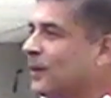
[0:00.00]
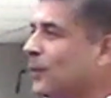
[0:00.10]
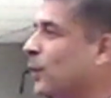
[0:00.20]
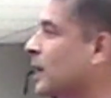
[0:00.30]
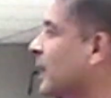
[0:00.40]

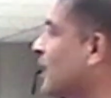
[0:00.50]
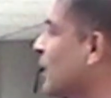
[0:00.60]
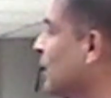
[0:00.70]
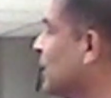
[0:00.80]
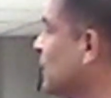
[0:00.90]
What
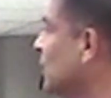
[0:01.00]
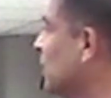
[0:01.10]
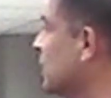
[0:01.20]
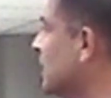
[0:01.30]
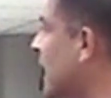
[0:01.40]
according to you
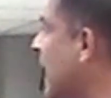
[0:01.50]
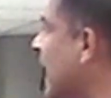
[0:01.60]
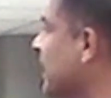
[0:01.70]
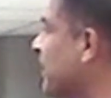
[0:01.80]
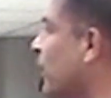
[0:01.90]
was the
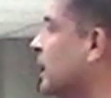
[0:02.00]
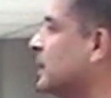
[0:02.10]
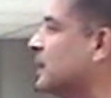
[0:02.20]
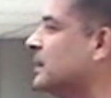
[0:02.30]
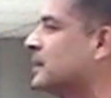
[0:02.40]
high
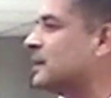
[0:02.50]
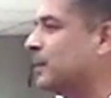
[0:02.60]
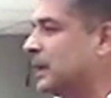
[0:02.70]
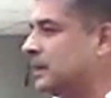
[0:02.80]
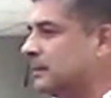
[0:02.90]
point in this summit?